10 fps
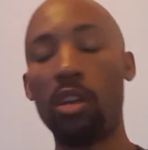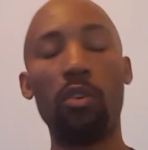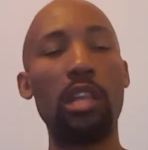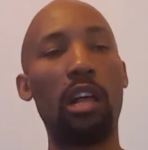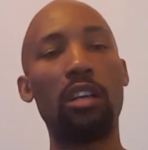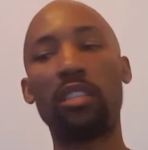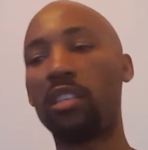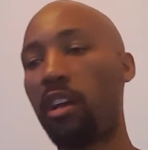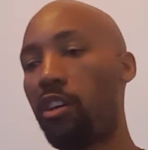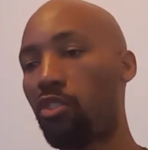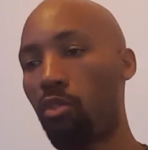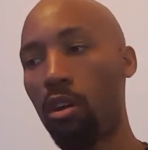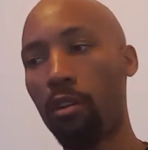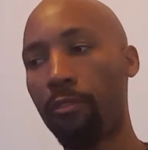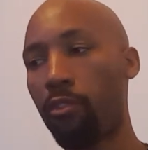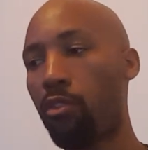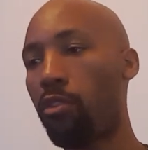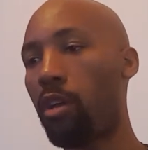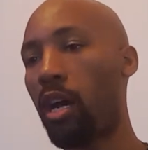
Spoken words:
know he lost to Terrence Crawford,